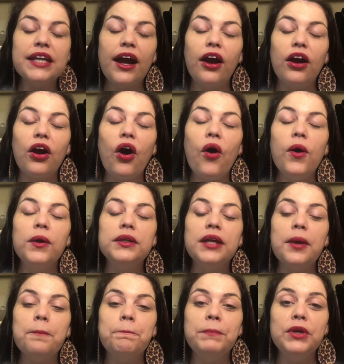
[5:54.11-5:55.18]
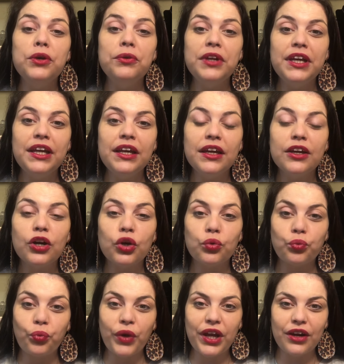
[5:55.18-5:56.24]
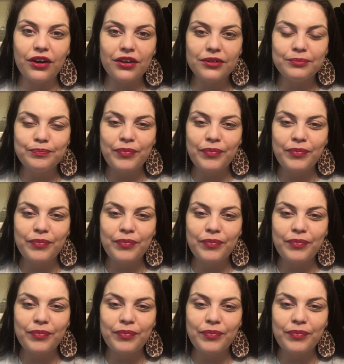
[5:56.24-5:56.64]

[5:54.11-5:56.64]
our own beauty career.